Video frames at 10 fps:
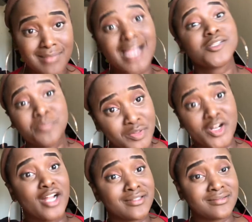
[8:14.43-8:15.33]
I just put it
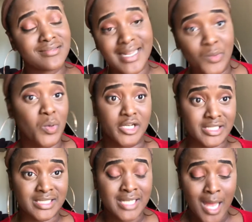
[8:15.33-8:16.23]
on and it
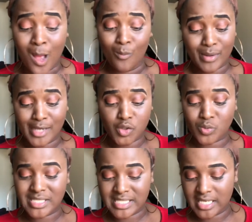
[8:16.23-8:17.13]
works. But I
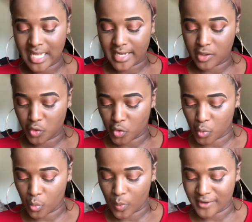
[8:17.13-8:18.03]
don't sit like,
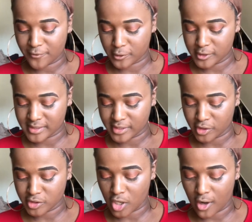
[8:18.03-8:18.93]
wait for it to sit
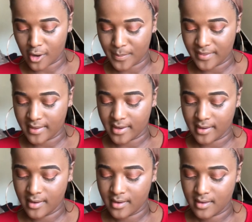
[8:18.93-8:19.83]
on top and then